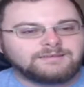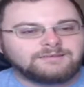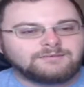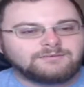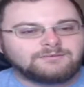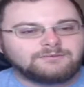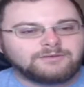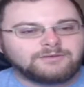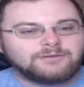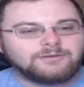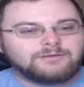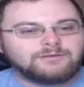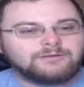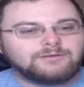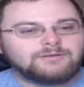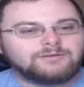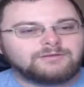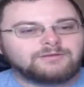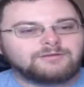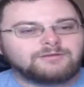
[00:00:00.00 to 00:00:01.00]

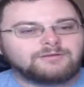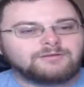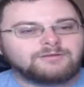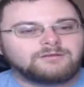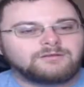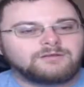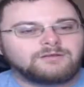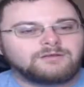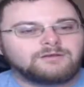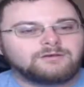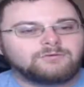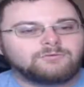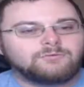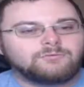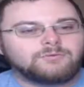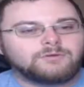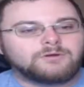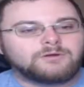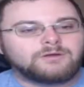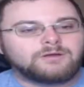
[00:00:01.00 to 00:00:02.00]

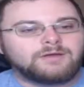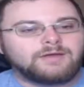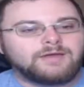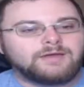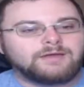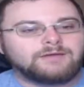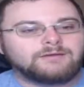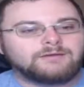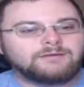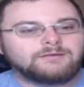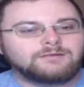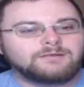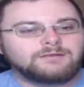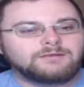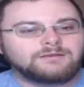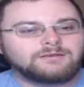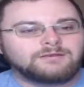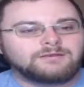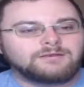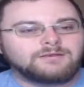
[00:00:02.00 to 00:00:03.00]
We're hale
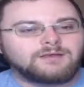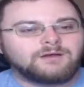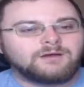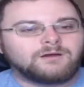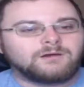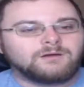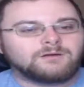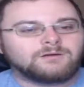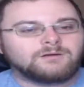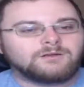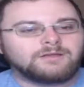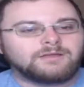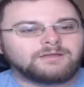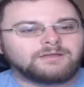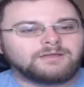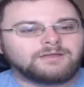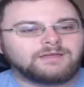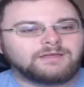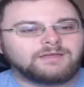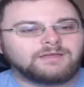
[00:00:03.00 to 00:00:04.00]
and hearty
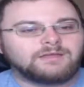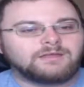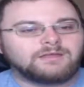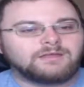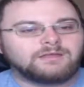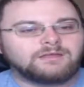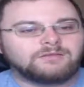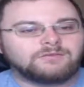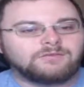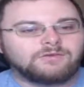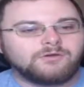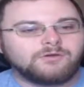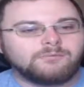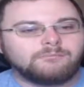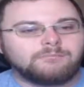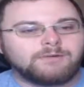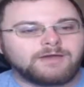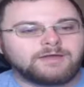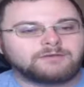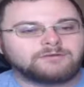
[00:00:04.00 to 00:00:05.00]
again, and you're
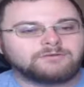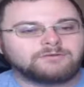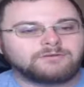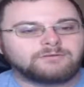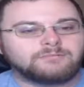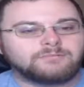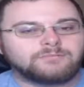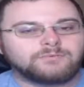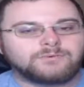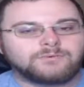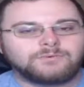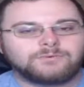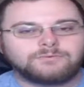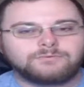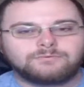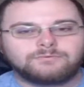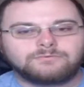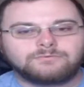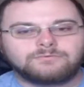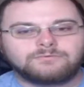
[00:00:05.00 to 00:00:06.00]
battered and
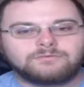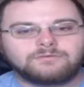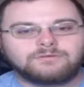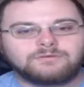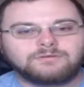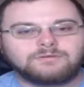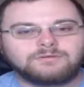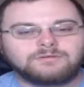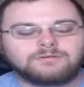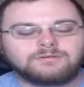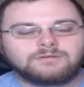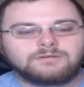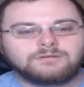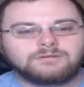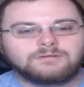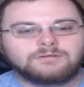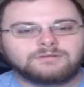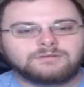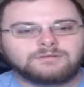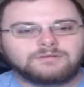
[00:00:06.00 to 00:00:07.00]
bruised.
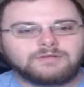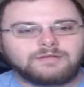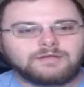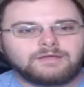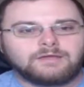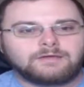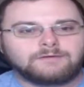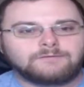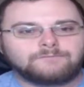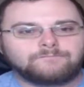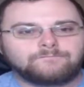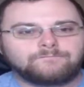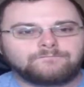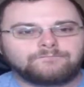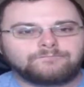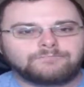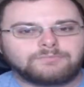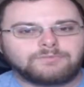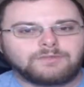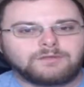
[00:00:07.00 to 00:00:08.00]
Yeah,
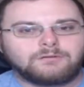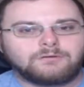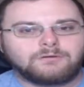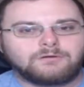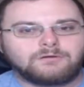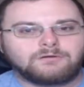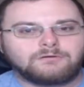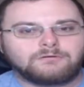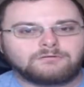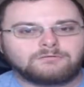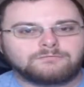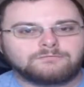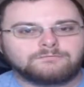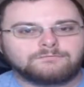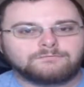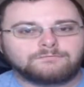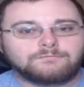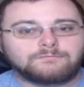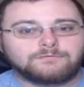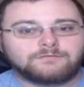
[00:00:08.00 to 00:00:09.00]
they're all
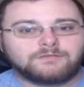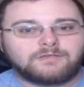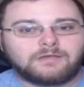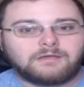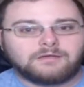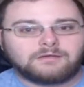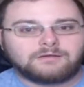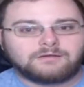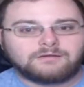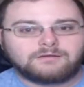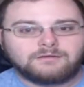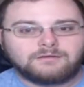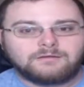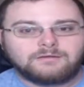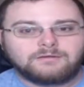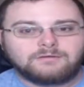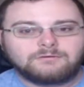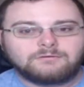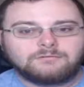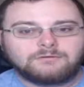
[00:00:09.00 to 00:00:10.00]
scared.
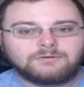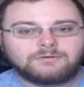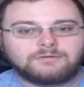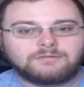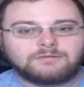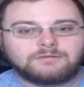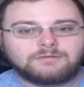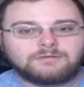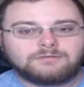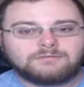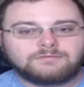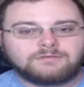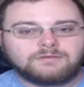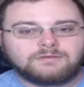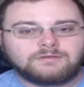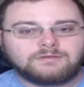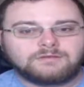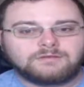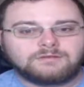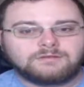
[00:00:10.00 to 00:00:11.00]
Well, that's
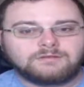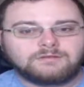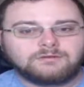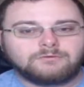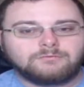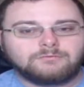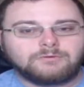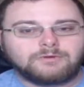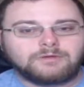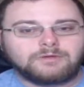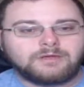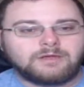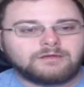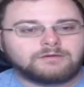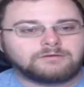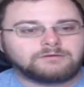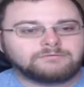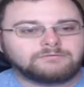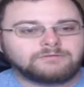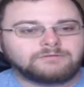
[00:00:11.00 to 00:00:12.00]
it. No way
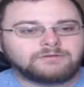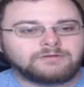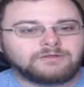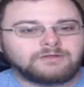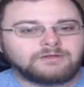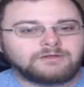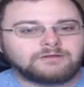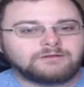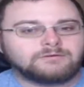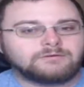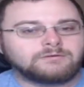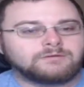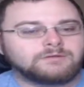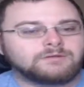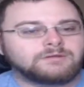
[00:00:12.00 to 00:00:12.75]
out of it now.